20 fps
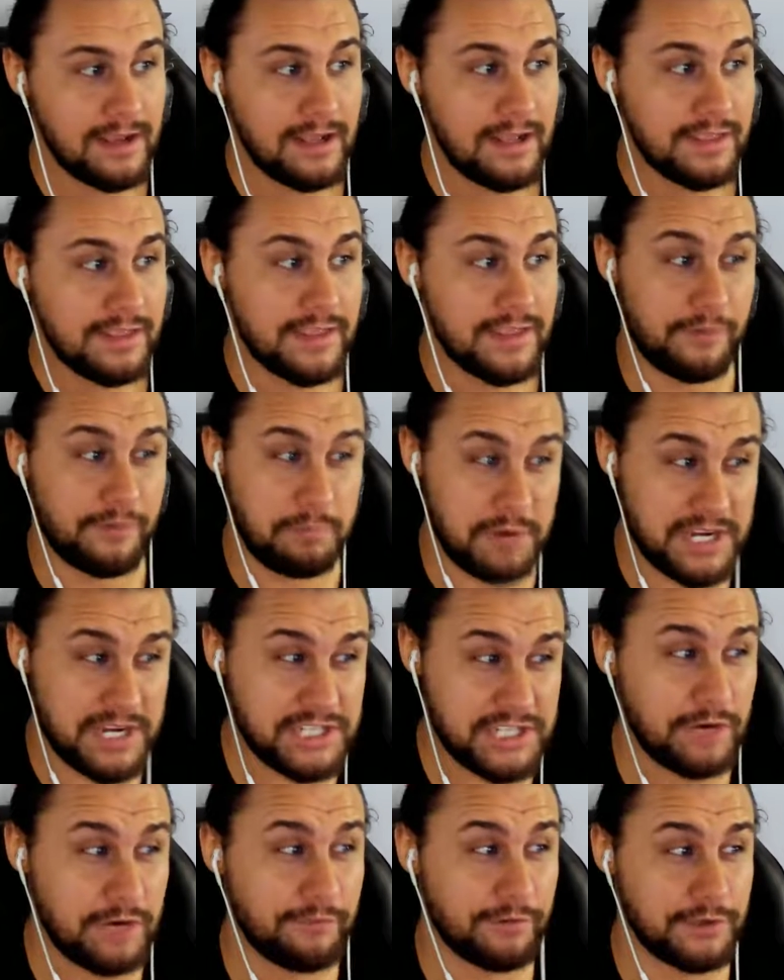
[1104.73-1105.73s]
The
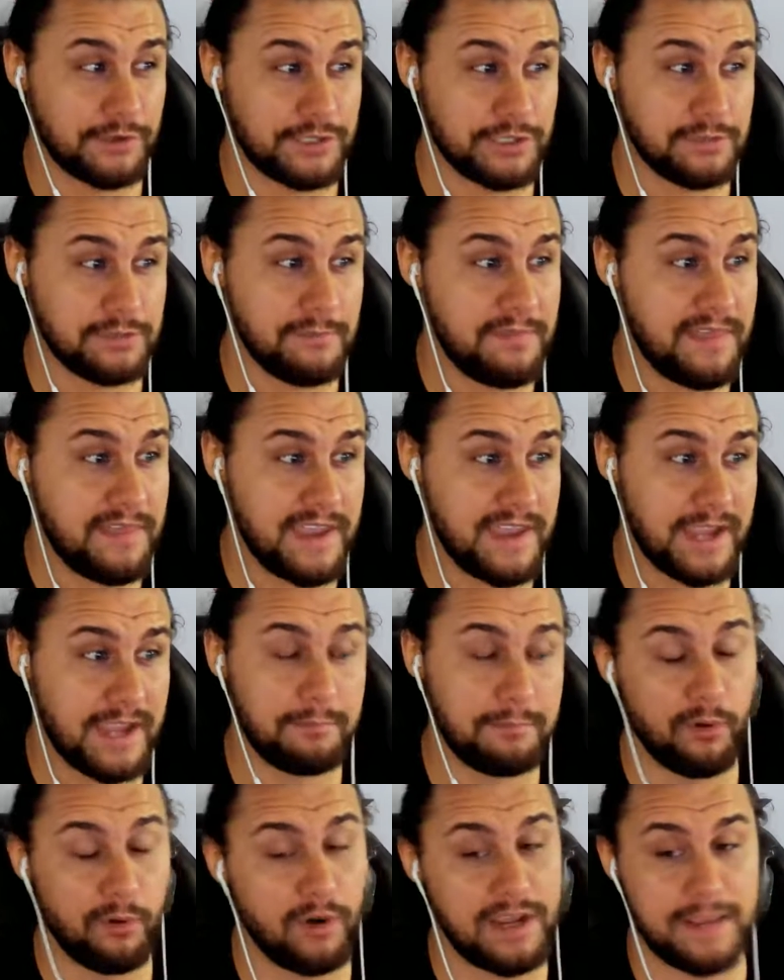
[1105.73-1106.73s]
Fabricio Verdum
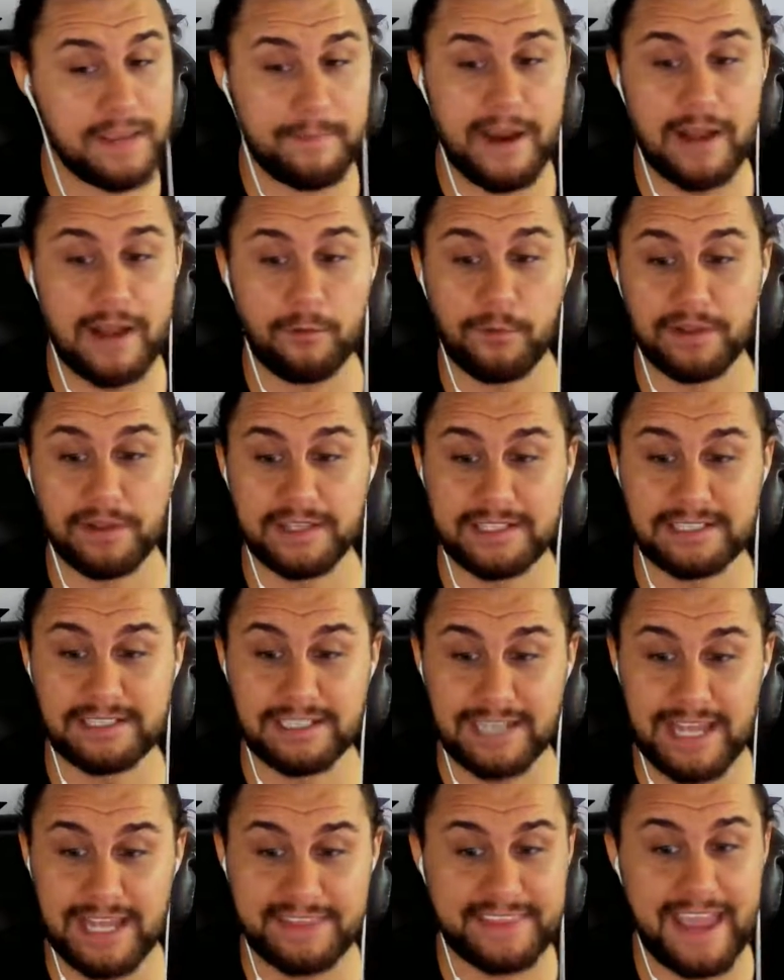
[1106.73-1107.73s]
thing, boy, am I willing
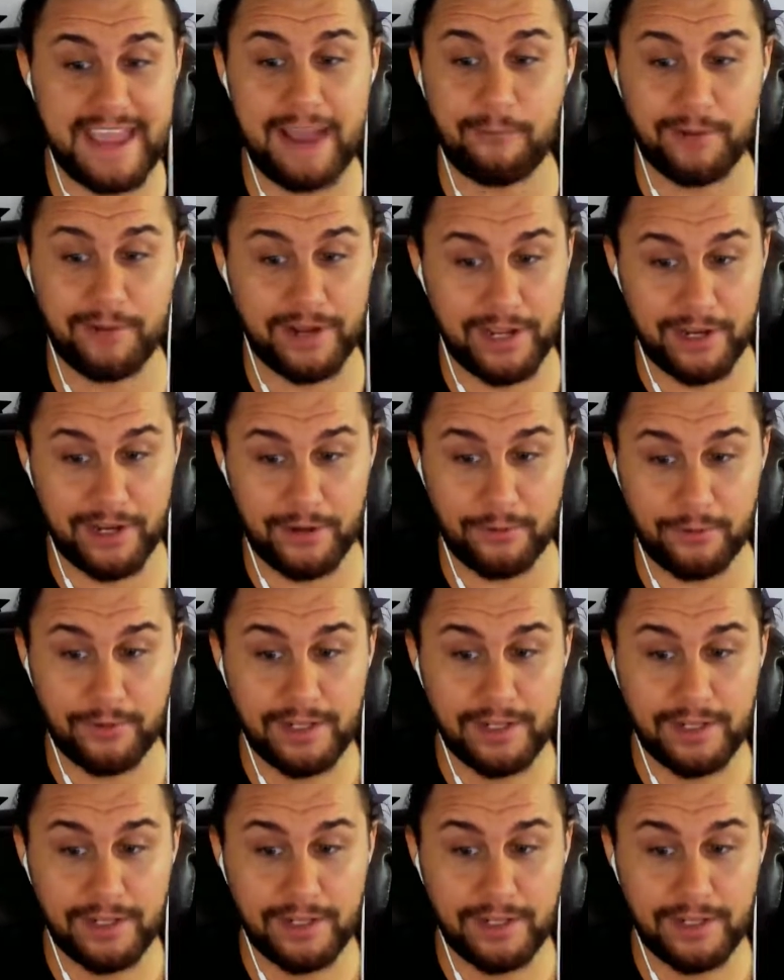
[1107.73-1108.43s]
to let that one go.